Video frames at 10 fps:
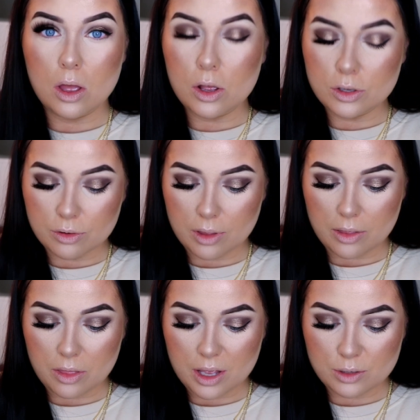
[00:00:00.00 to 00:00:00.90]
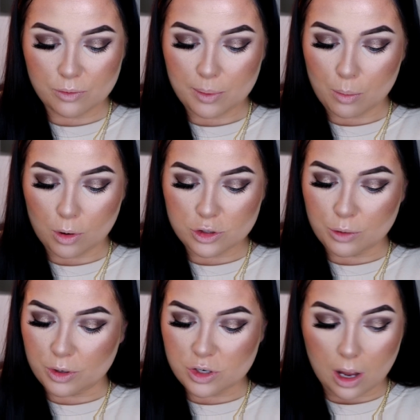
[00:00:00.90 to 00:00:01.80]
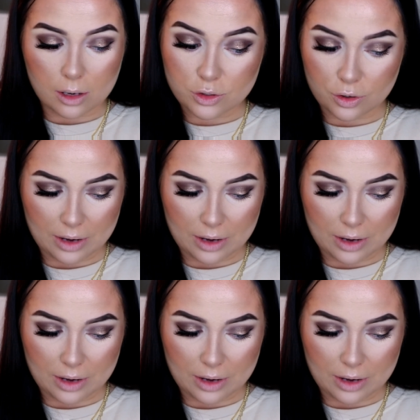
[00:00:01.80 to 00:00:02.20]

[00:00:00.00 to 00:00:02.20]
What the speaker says: Also, the other things we've been watching which aren't on